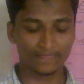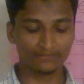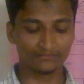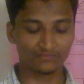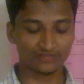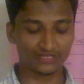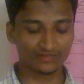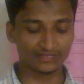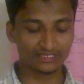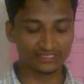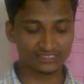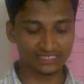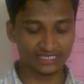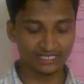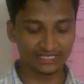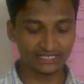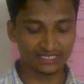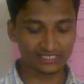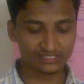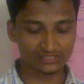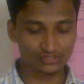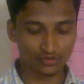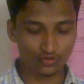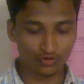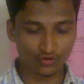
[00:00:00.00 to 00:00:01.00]
the
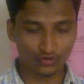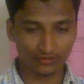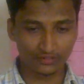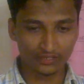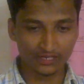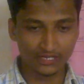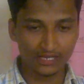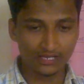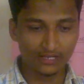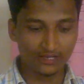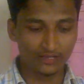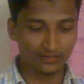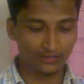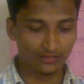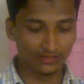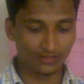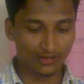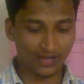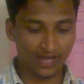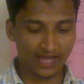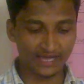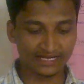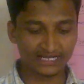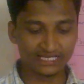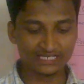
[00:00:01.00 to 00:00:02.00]
cylinders are
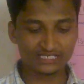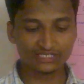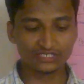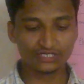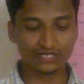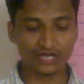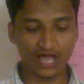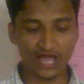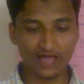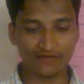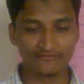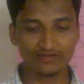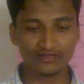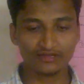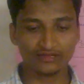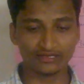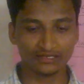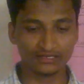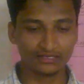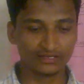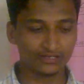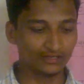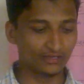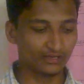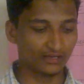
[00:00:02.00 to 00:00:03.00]
arranged away
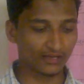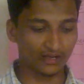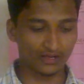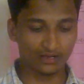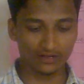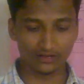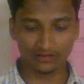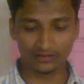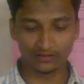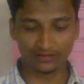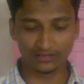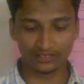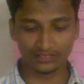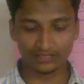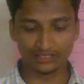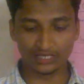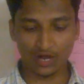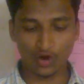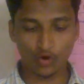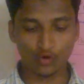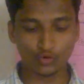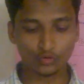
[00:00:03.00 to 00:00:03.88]
in the